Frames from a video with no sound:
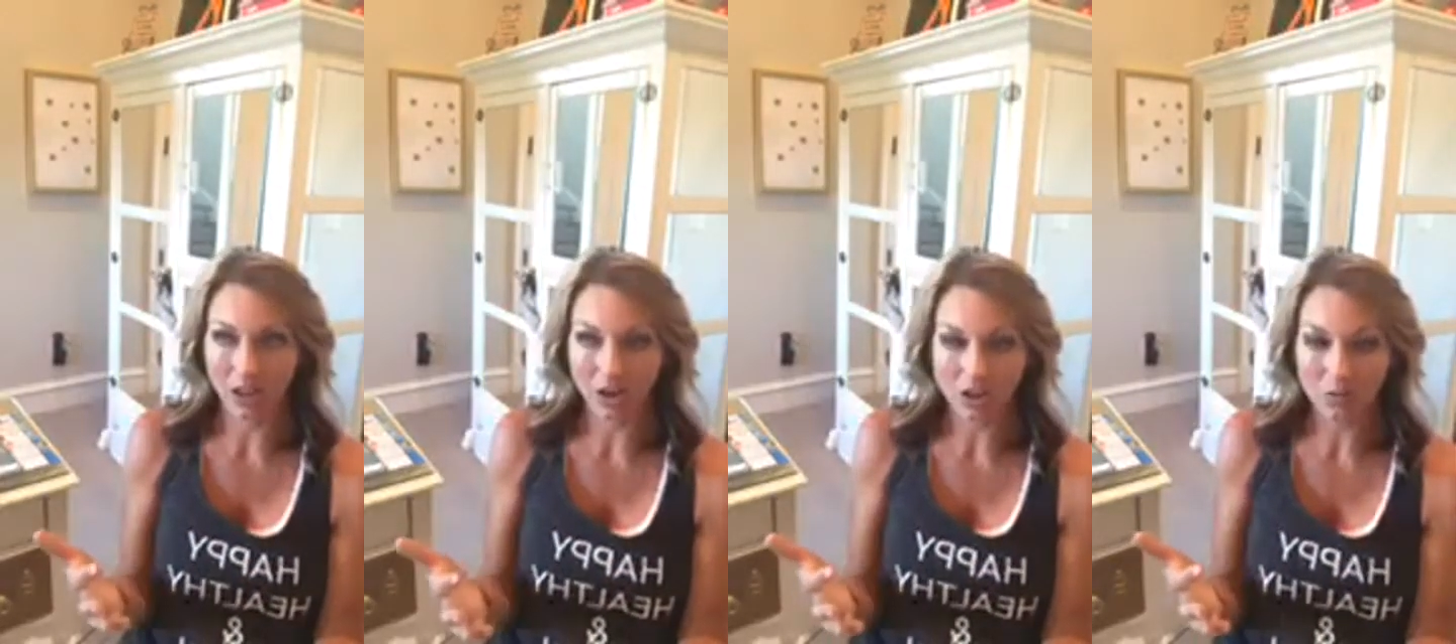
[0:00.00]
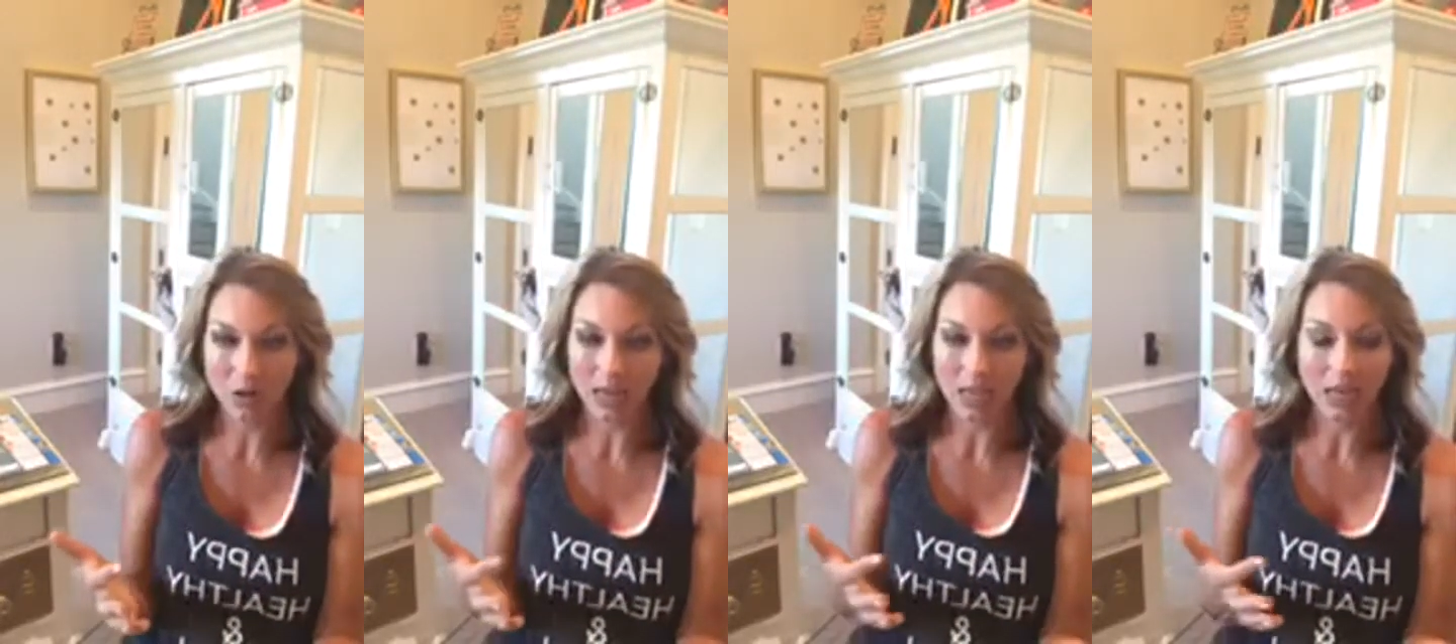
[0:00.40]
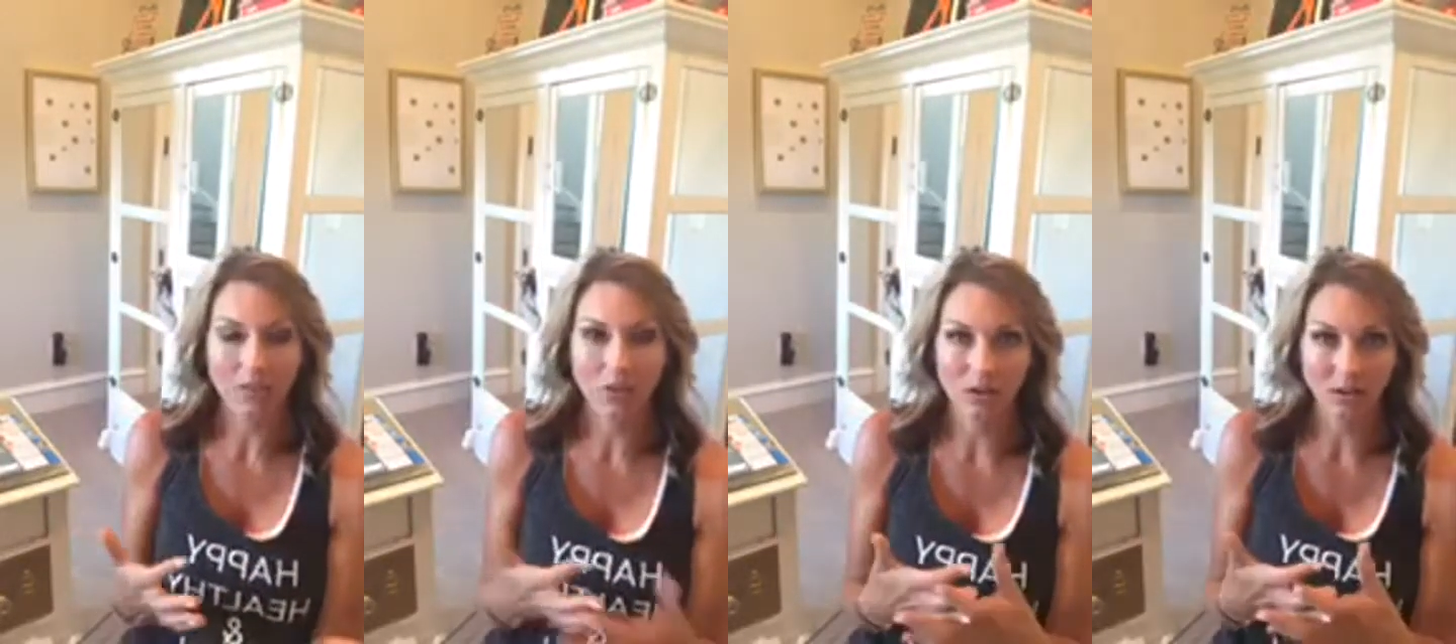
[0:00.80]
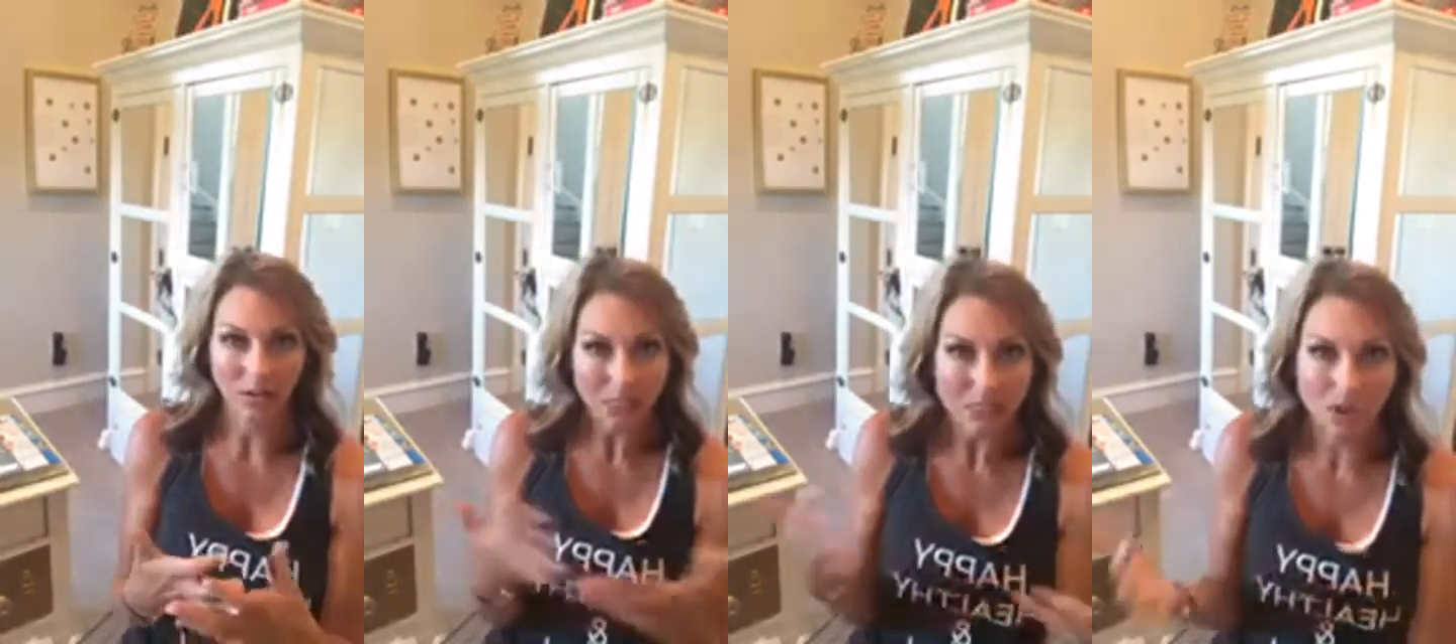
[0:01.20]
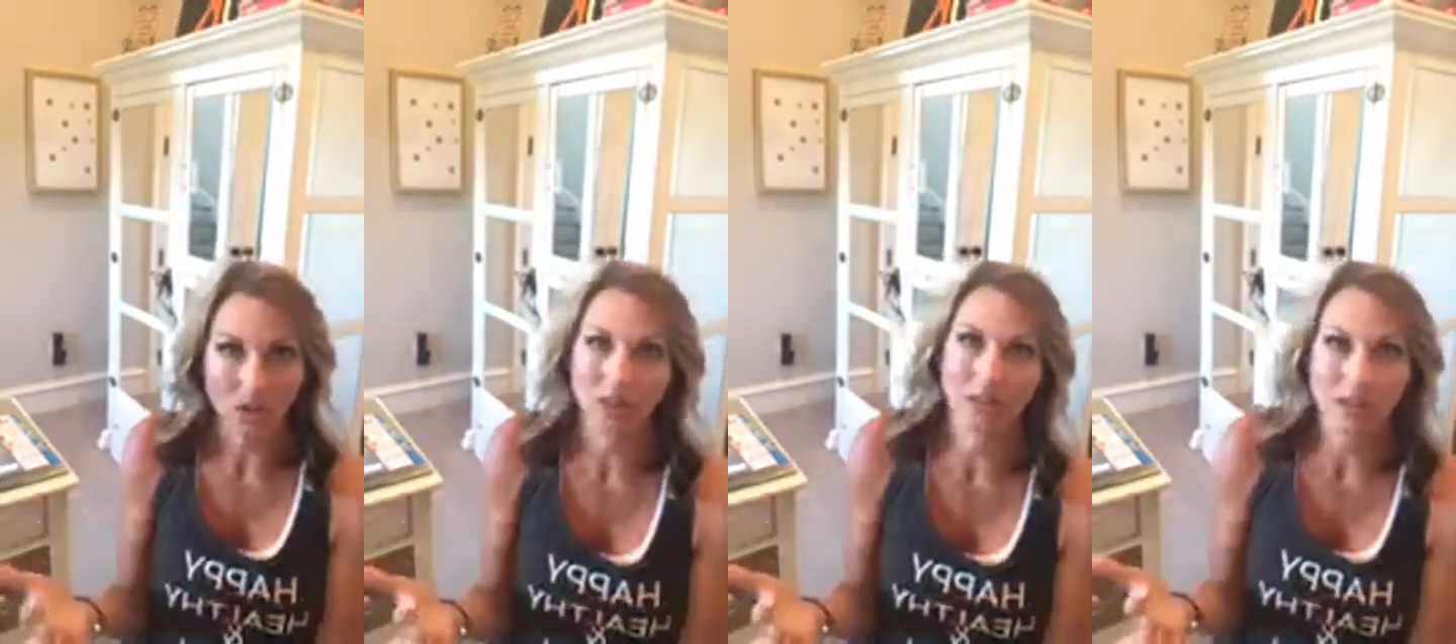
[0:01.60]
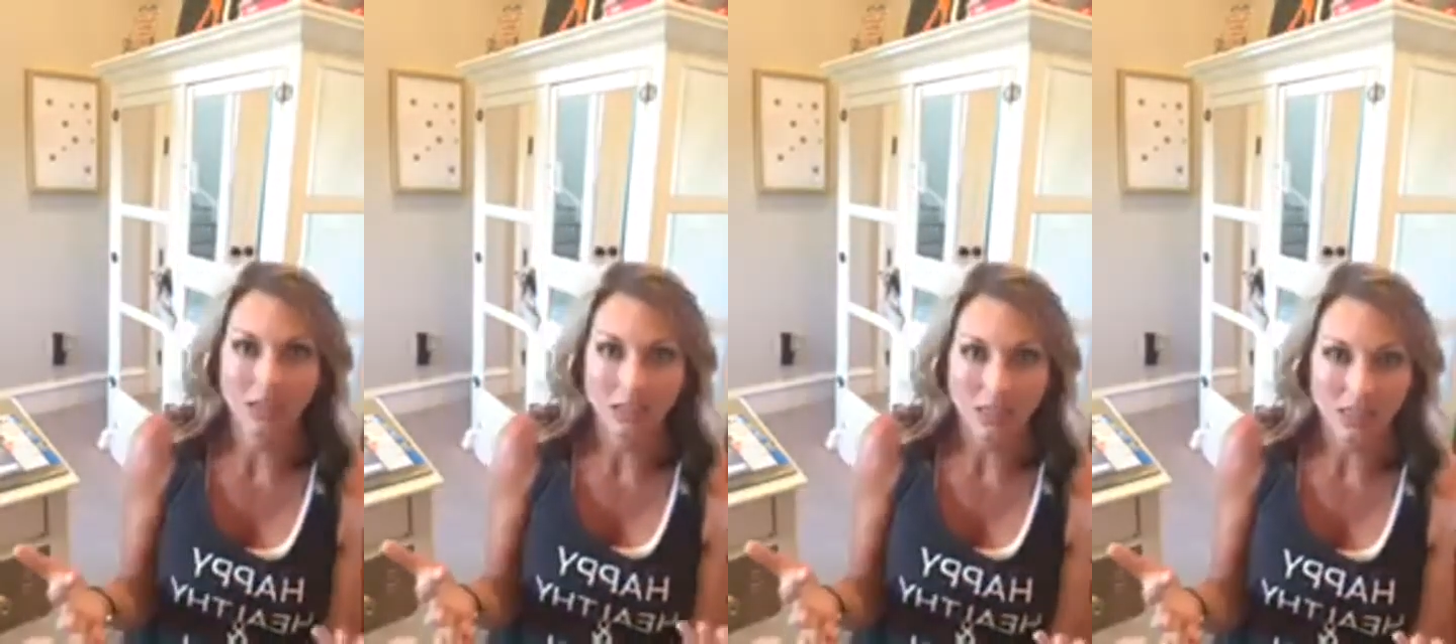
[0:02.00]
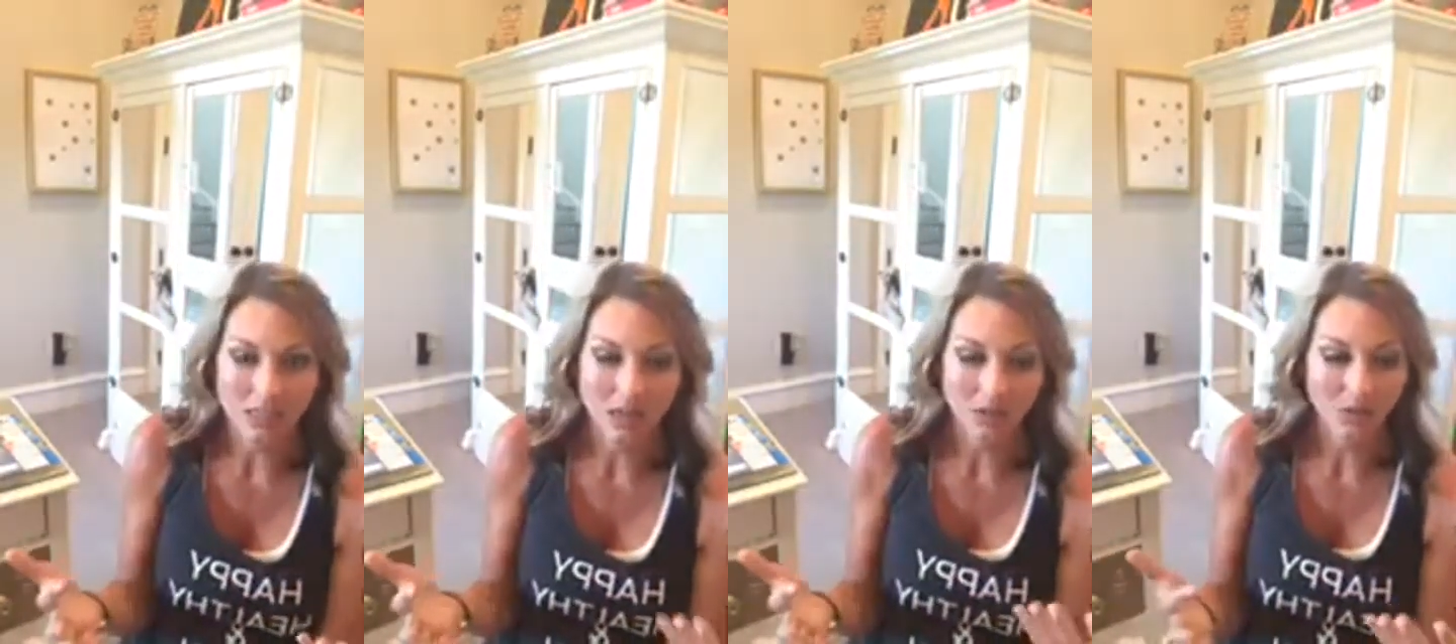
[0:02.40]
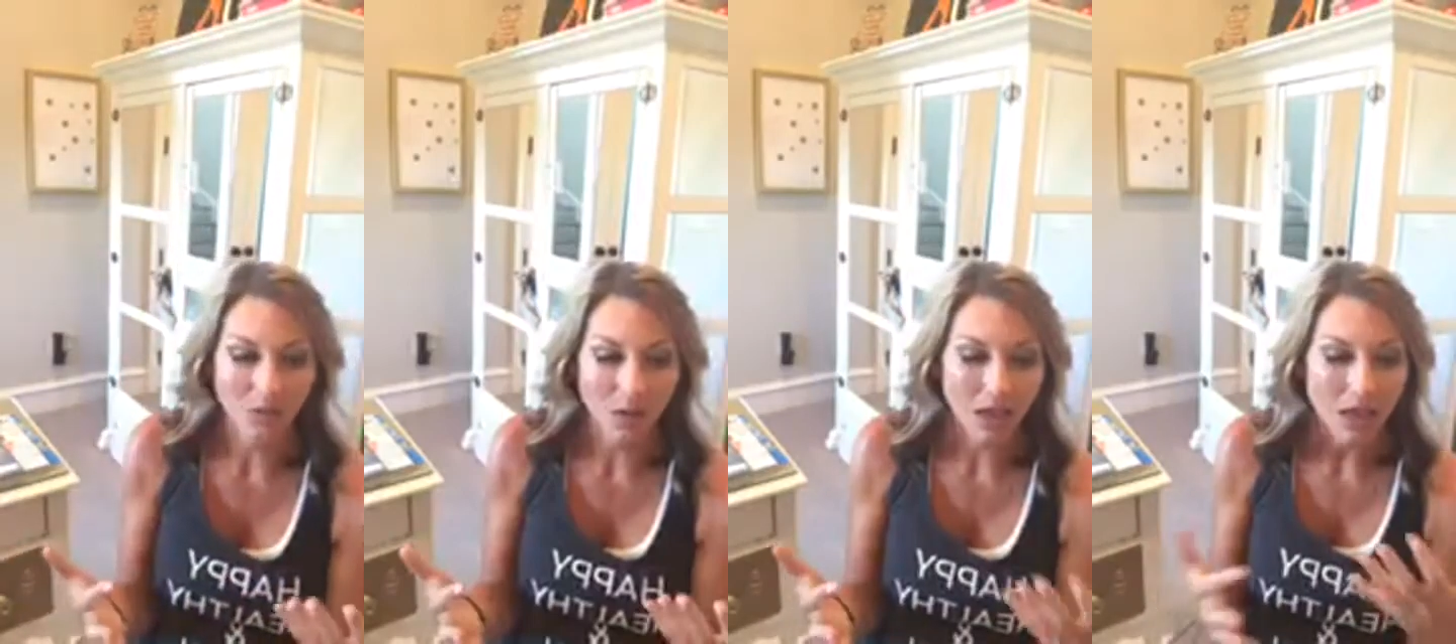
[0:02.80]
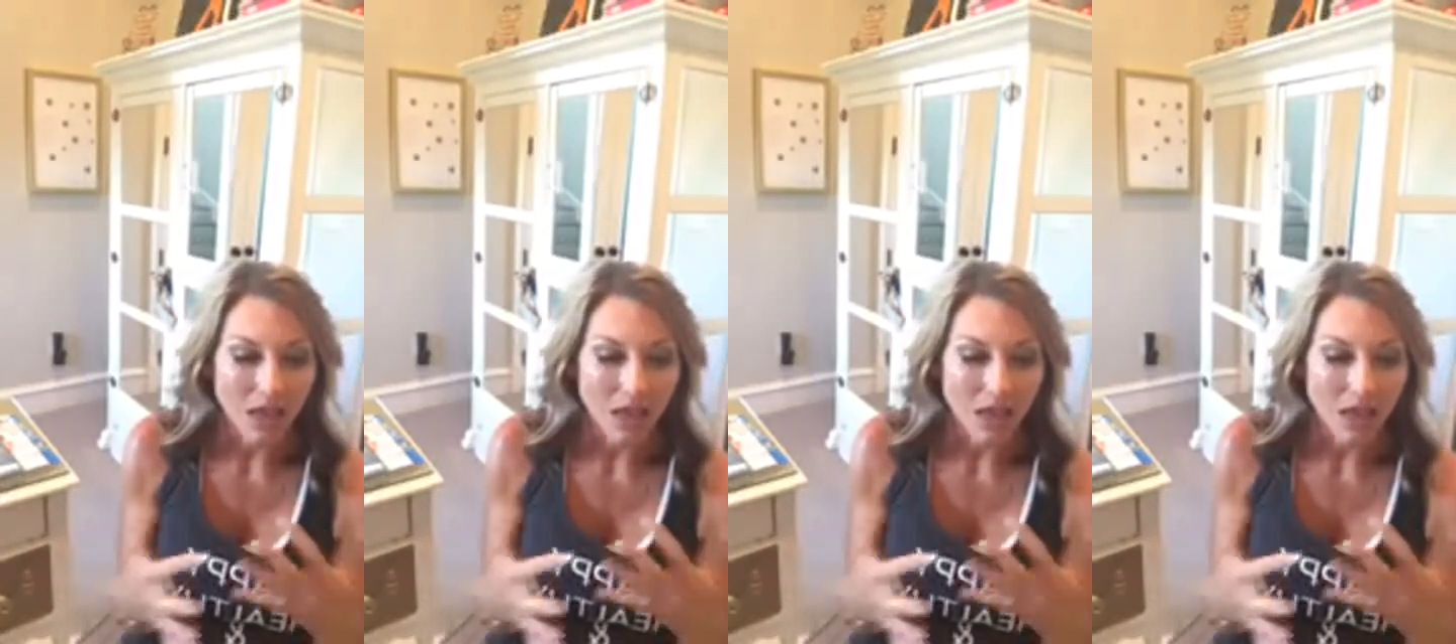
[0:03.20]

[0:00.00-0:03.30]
gosh, I mean, I can't even list all the things that it's done for me.